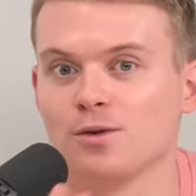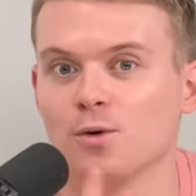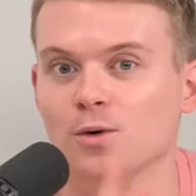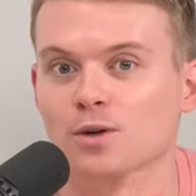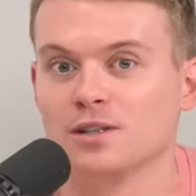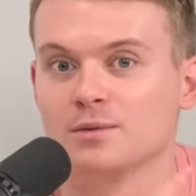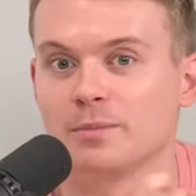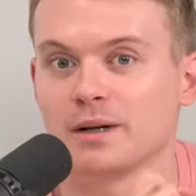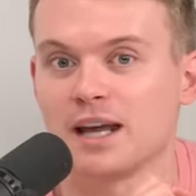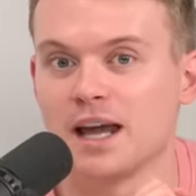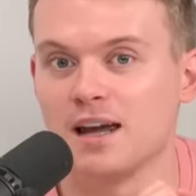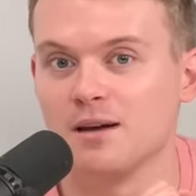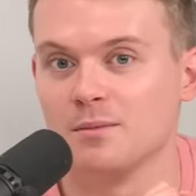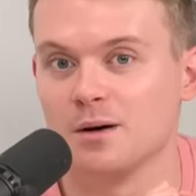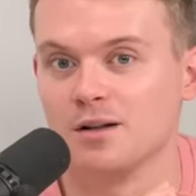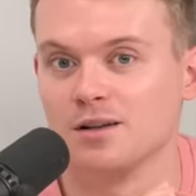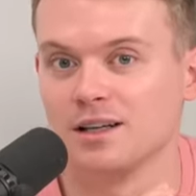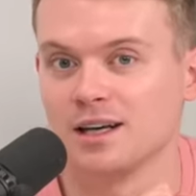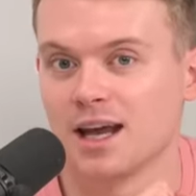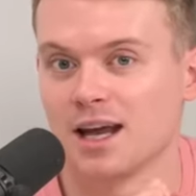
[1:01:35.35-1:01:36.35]
or Spaghetti
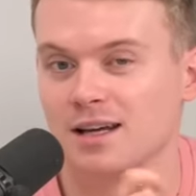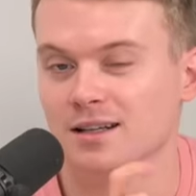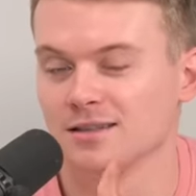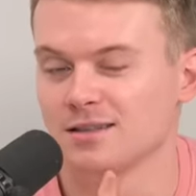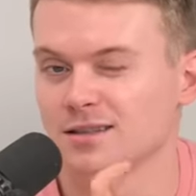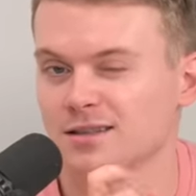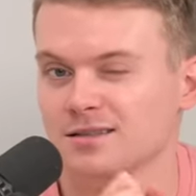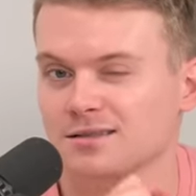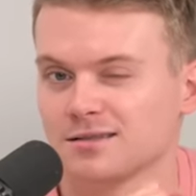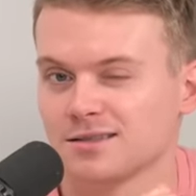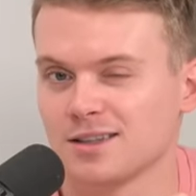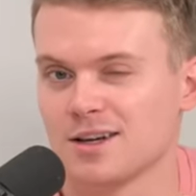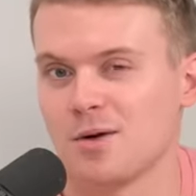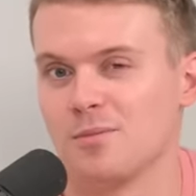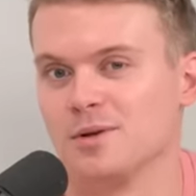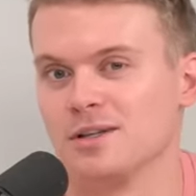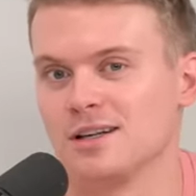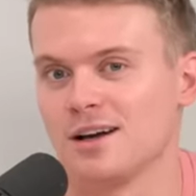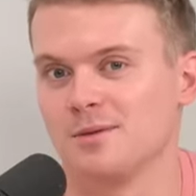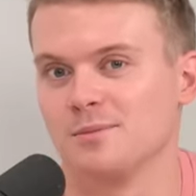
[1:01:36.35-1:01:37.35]
Bolognese.
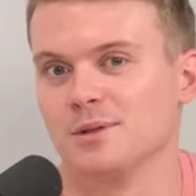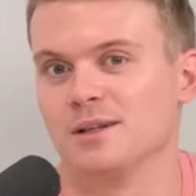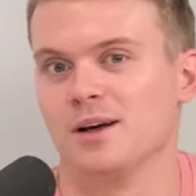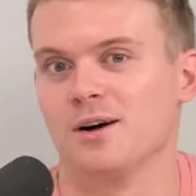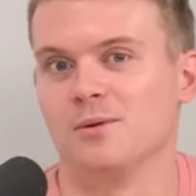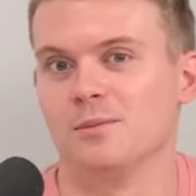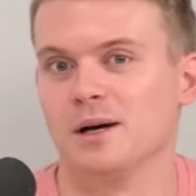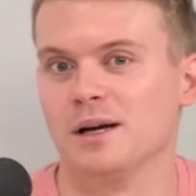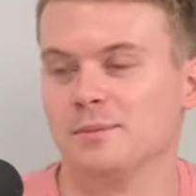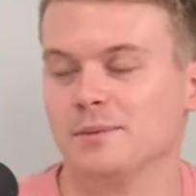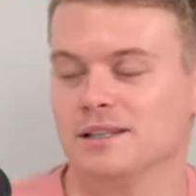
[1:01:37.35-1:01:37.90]
Comment down below, baby.